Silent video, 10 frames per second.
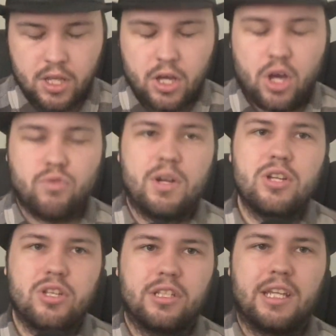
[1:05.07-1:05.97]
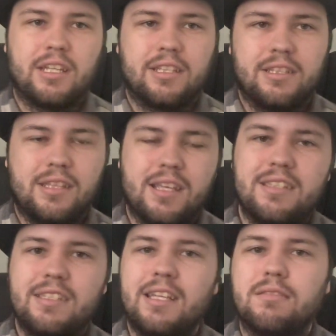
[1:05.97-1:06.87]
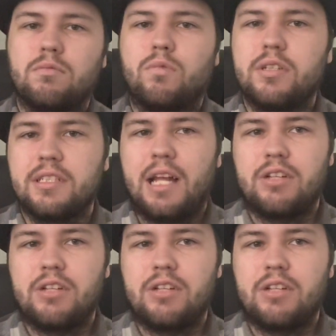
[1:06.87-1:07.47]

originally, this season wasn't